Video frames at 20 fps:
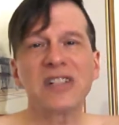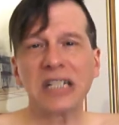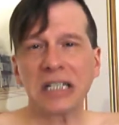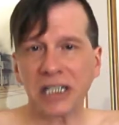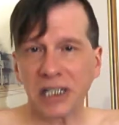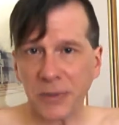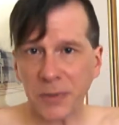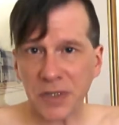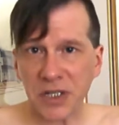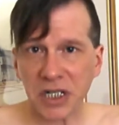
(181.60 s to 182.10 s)
of
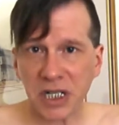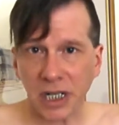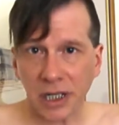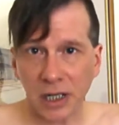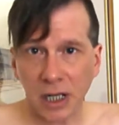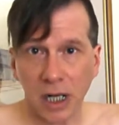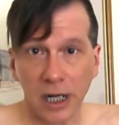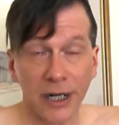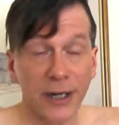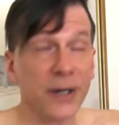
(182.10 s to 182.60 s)
dealing with
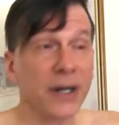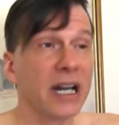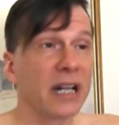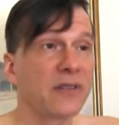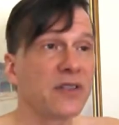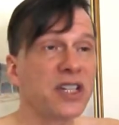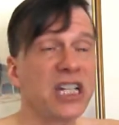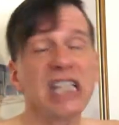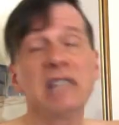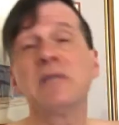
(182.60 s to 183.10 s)
skin hunger, and
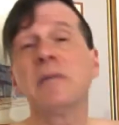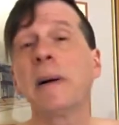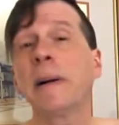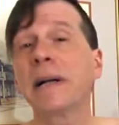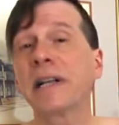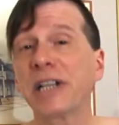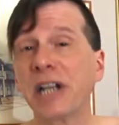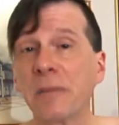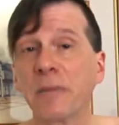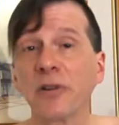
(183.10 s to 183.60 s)
I've seen
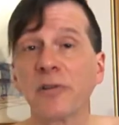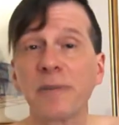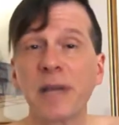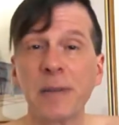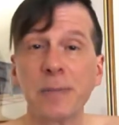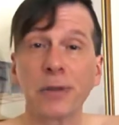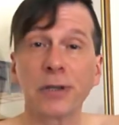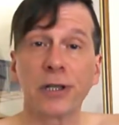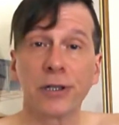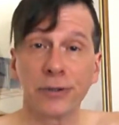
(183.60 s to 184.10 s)
among a number of
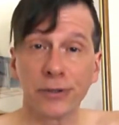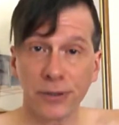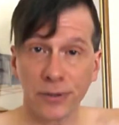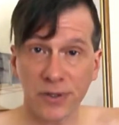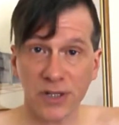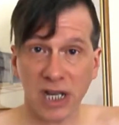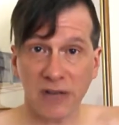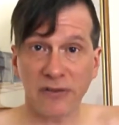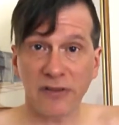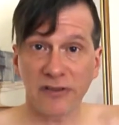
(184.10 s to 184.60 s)
people who
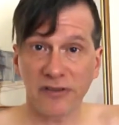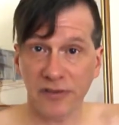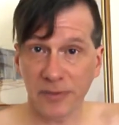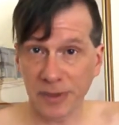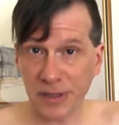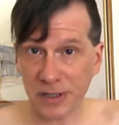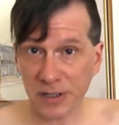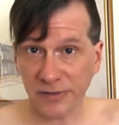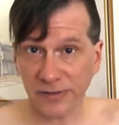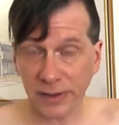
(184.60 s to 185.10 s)
do suffer
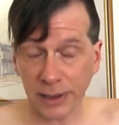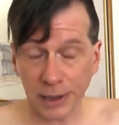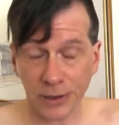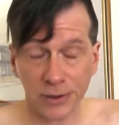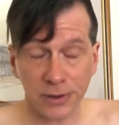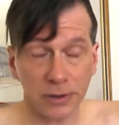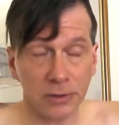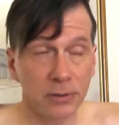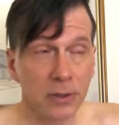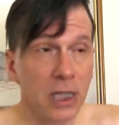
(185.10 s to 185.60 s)
from this
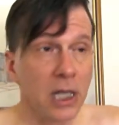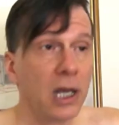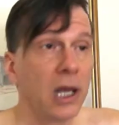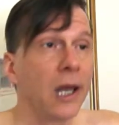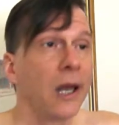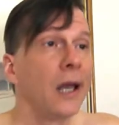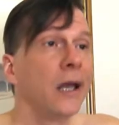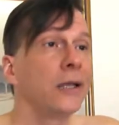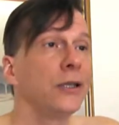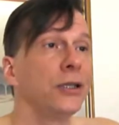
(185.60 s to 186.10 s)
affliction.
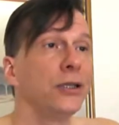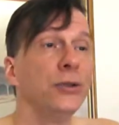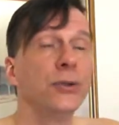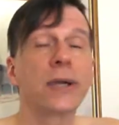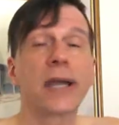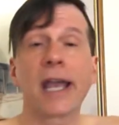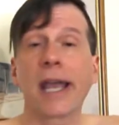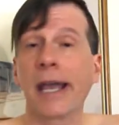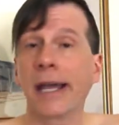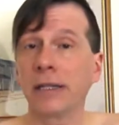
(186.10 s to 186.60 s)

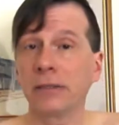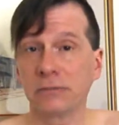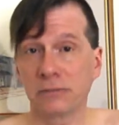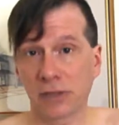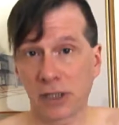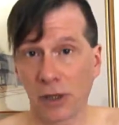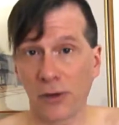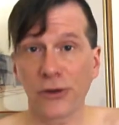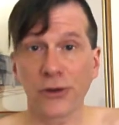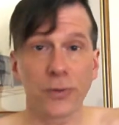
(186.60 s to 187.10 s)
You
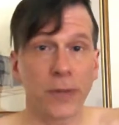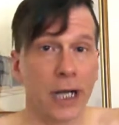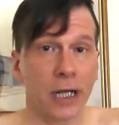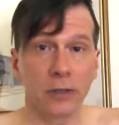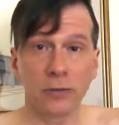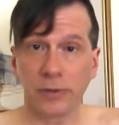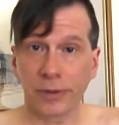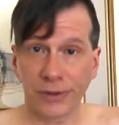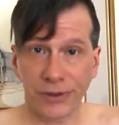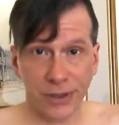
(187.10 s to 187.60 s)
can go the
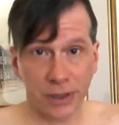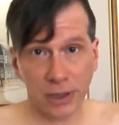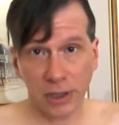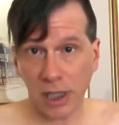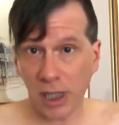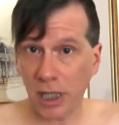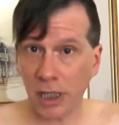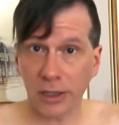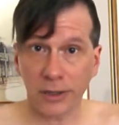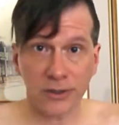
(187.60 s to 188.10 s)
route with the
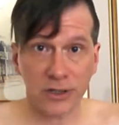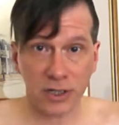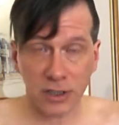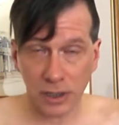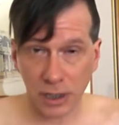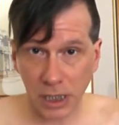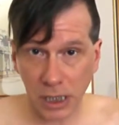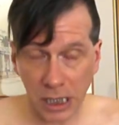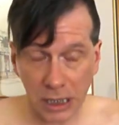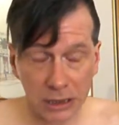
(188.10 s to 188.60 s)
hugs
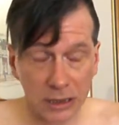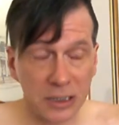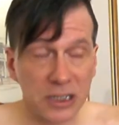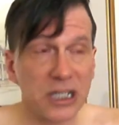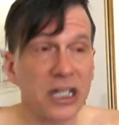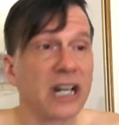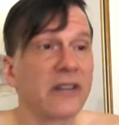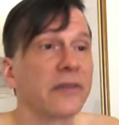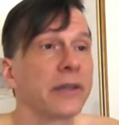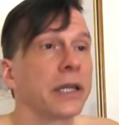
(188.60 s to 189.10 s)
and the
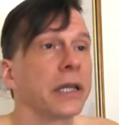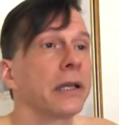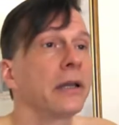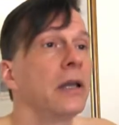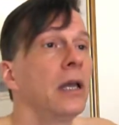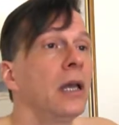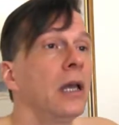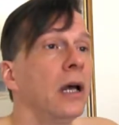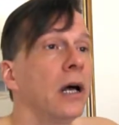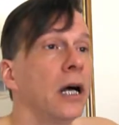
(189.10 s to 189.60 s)
cuddles and
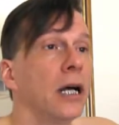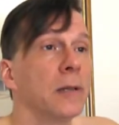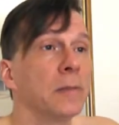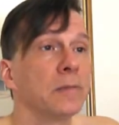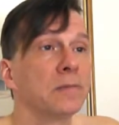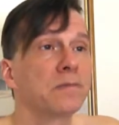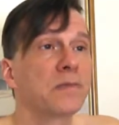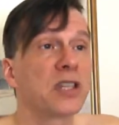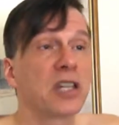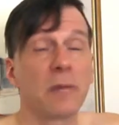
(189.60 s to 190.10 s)
everything.
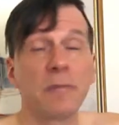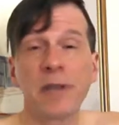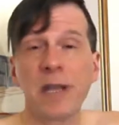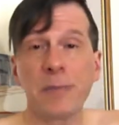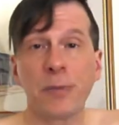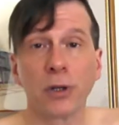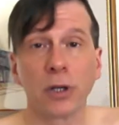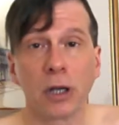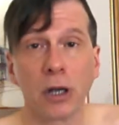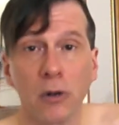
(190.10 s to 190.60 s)
Some
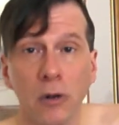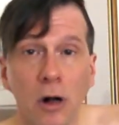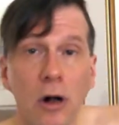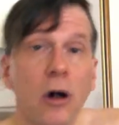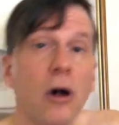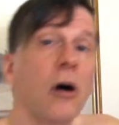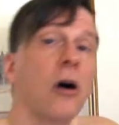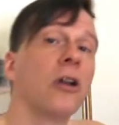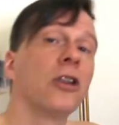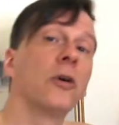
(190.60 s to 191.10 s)
people go
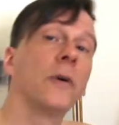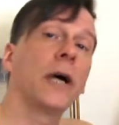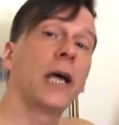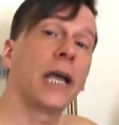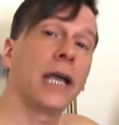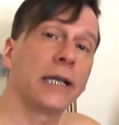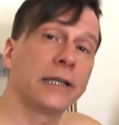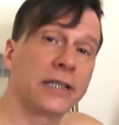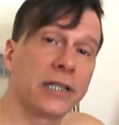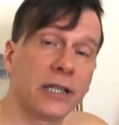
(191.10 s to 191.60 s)
all the
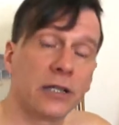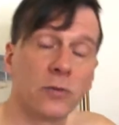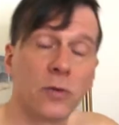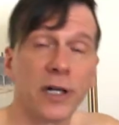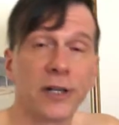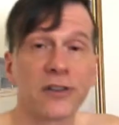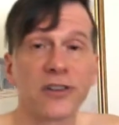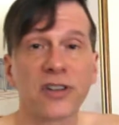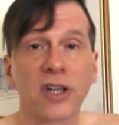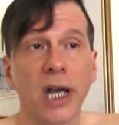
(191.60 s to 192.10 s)
way to the
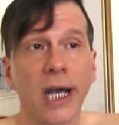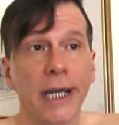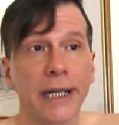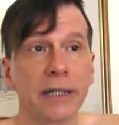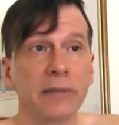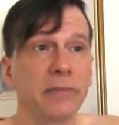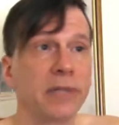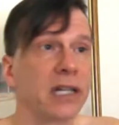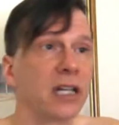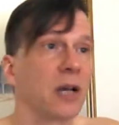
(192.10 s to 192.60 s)
one
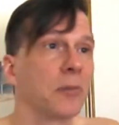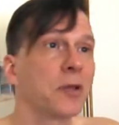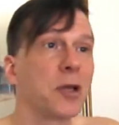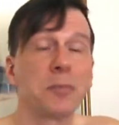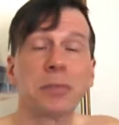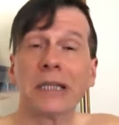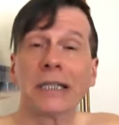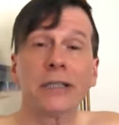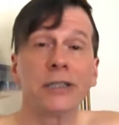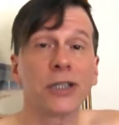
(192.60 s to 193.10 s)
side and become
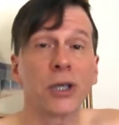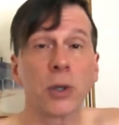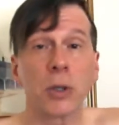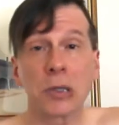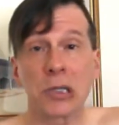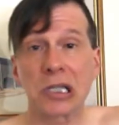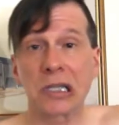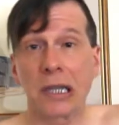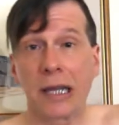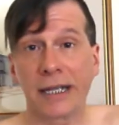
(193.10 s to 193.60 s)
complete and
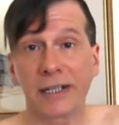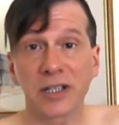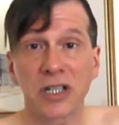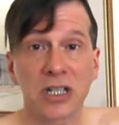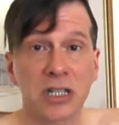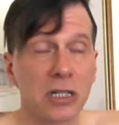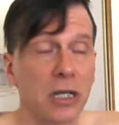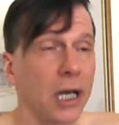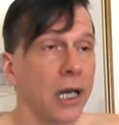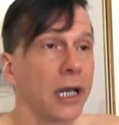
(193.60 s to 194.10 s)
total
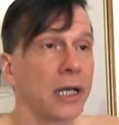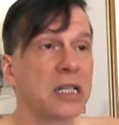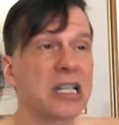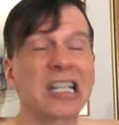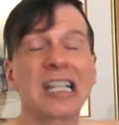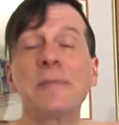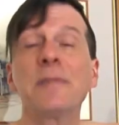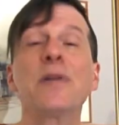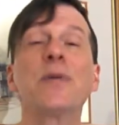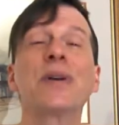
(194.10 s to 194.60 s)
sluts,
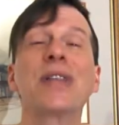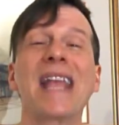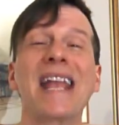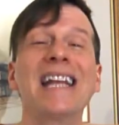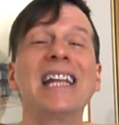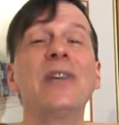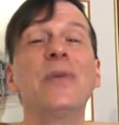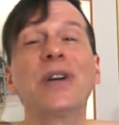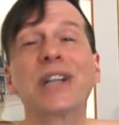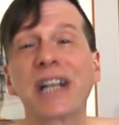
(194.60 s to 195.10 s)
sleeping with
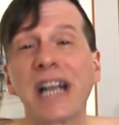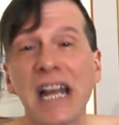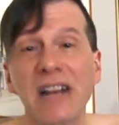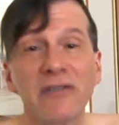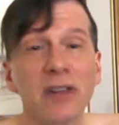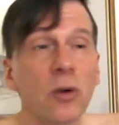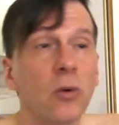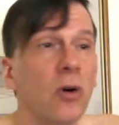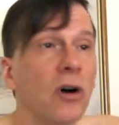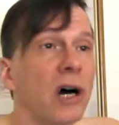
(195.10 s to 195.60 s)
anyone and
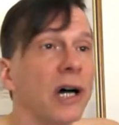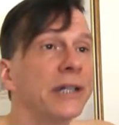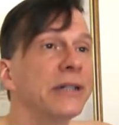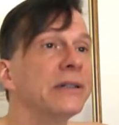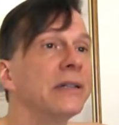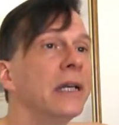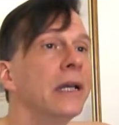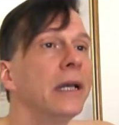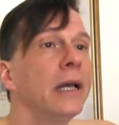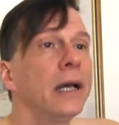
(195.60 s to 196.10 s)

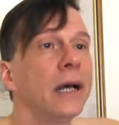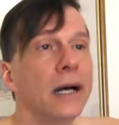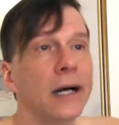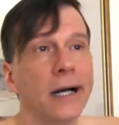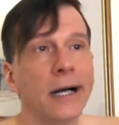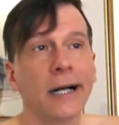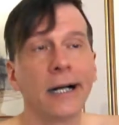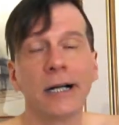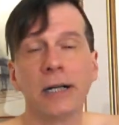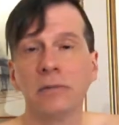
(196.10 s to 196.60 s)
everyone,
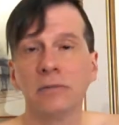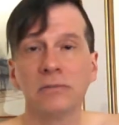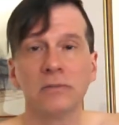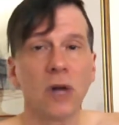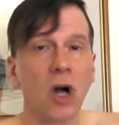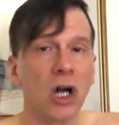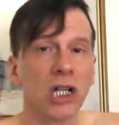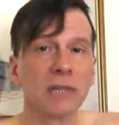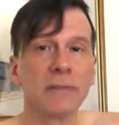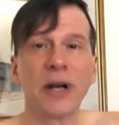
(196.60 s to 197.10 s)

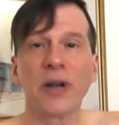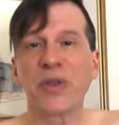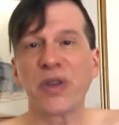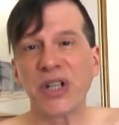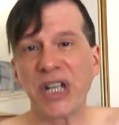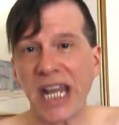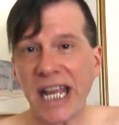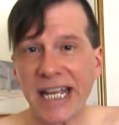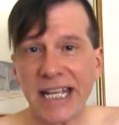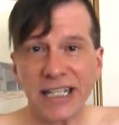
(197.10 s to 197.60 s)
all about
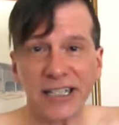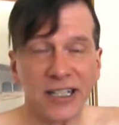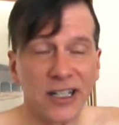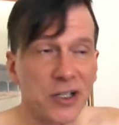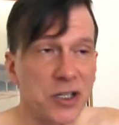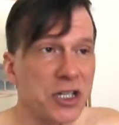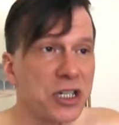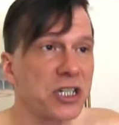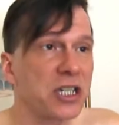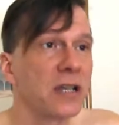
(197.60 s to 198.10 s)
the
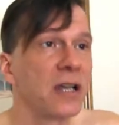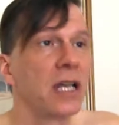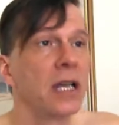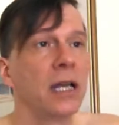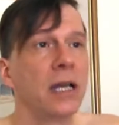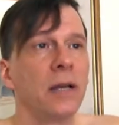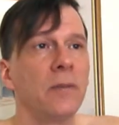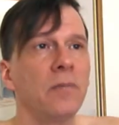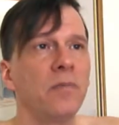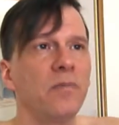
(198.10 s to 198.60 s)
nakedness,
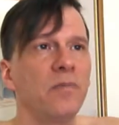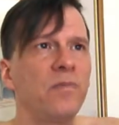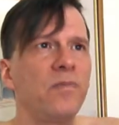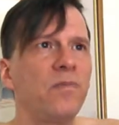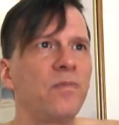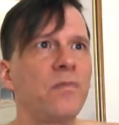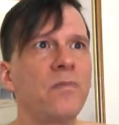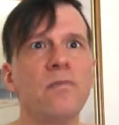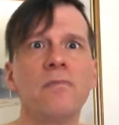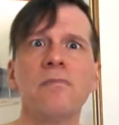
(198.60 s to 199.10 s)

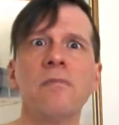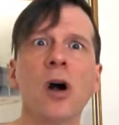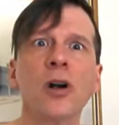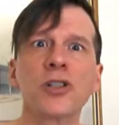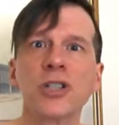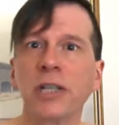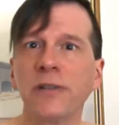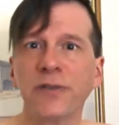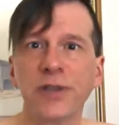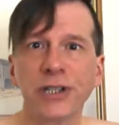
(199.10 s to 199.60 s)

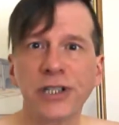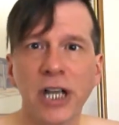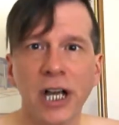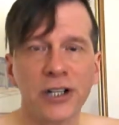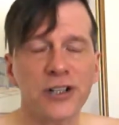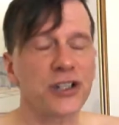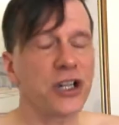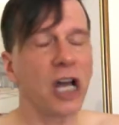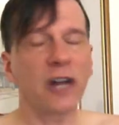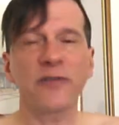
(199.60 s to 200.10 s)
mostly for the
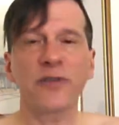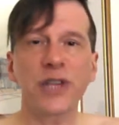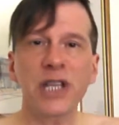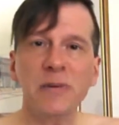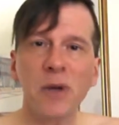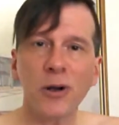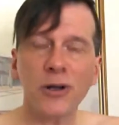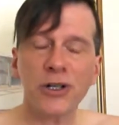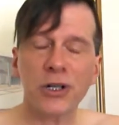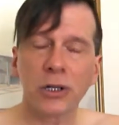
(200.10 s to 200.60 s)
touch, not for the
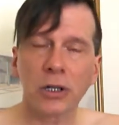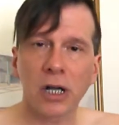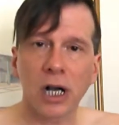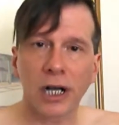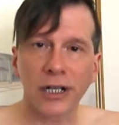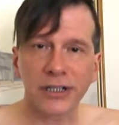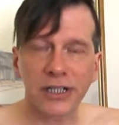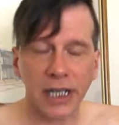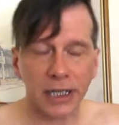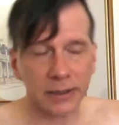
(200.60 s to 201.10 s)
emotional
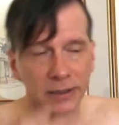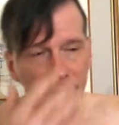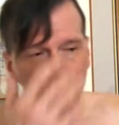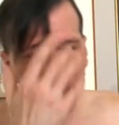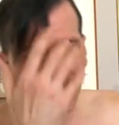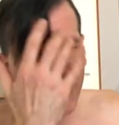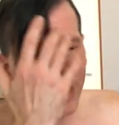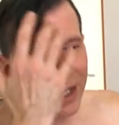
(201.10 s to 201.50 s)
content.